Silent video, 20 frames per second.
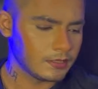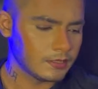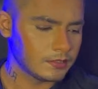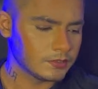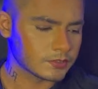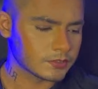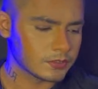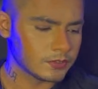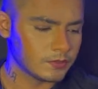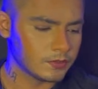
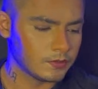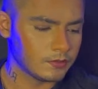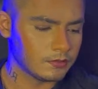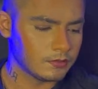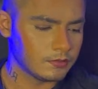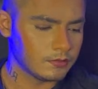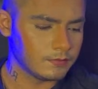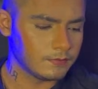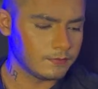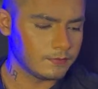So
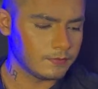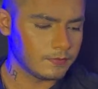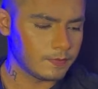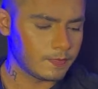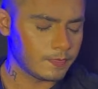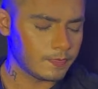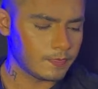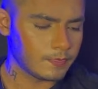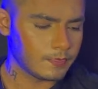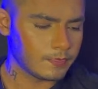
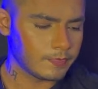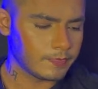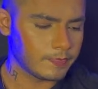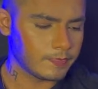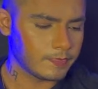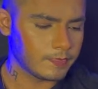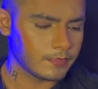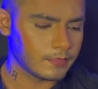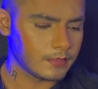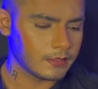
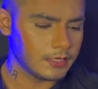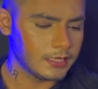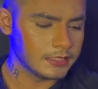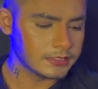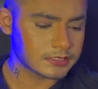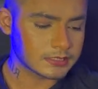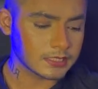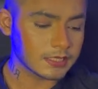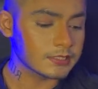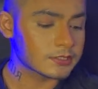
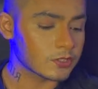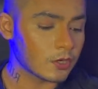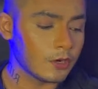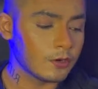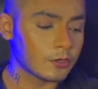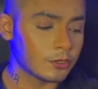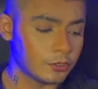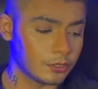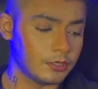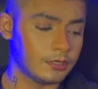it's
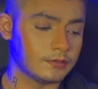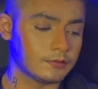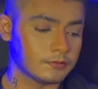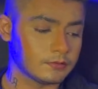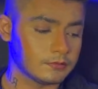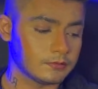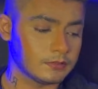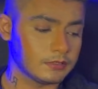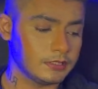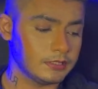all good.
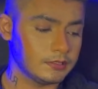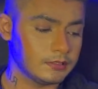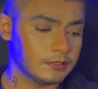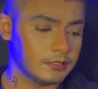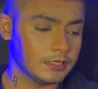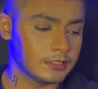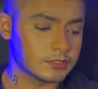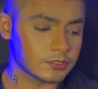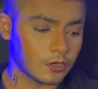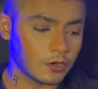
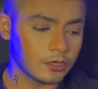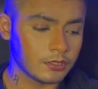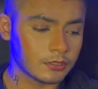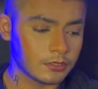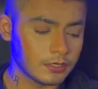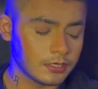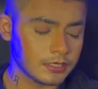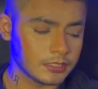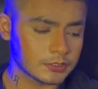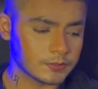It's all
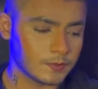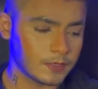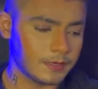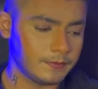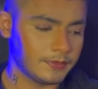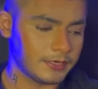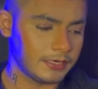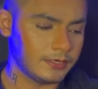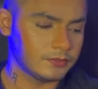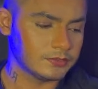good is what
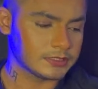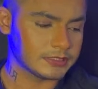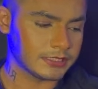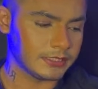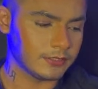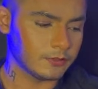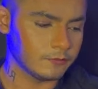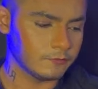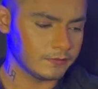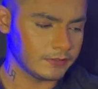I'm trying to
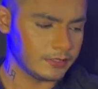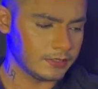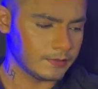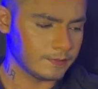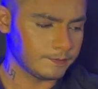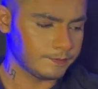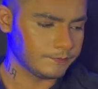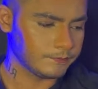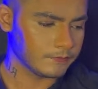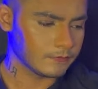say over here.
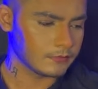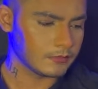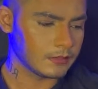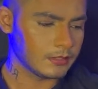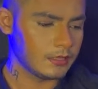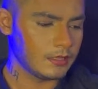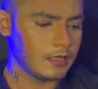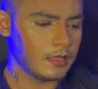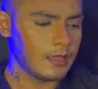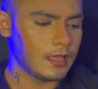
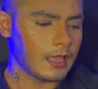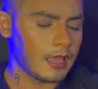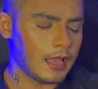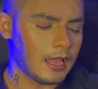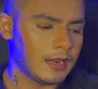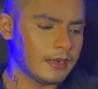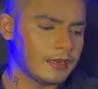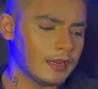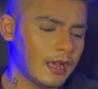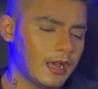
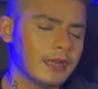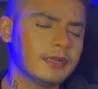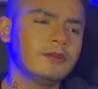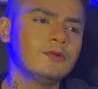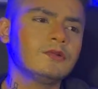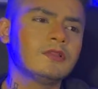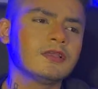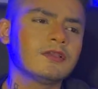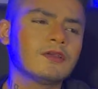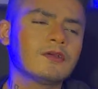And I
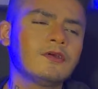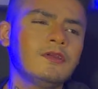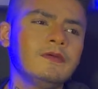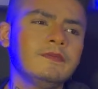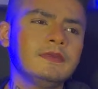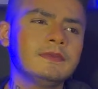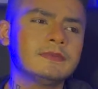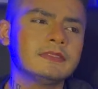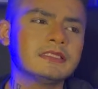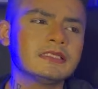do think you're going to
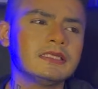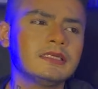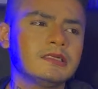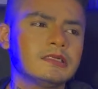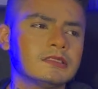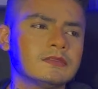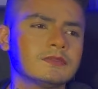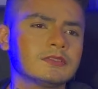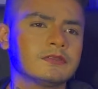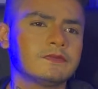be busy in
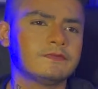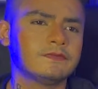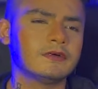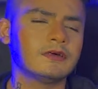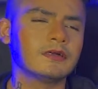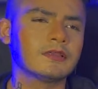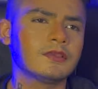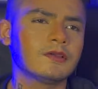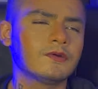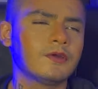terms of
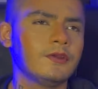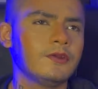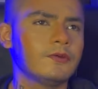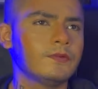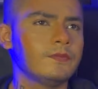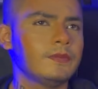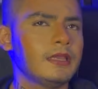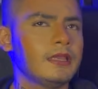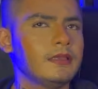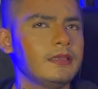work. You're going
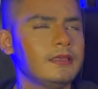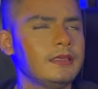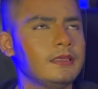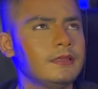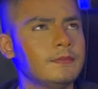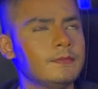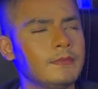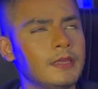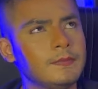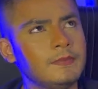to
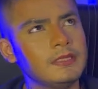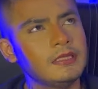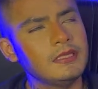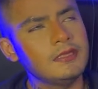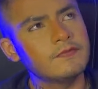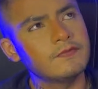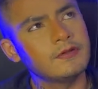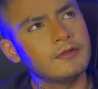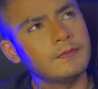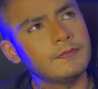maybe
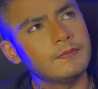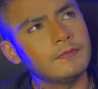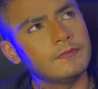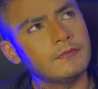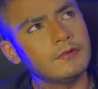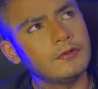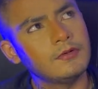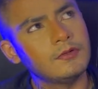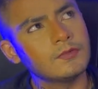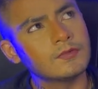even
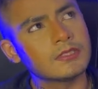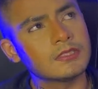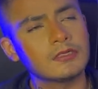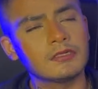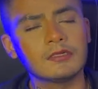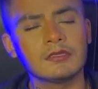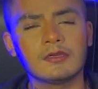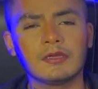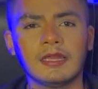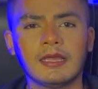do
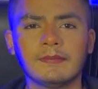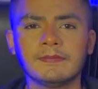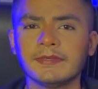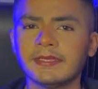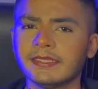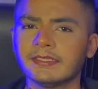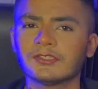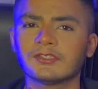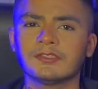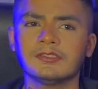certain
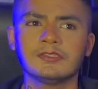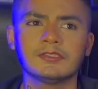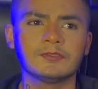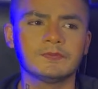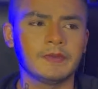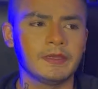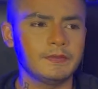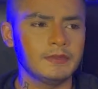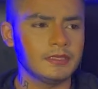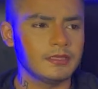collaborations.
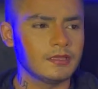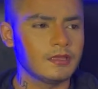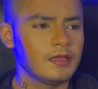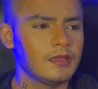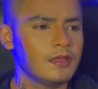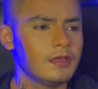Maybe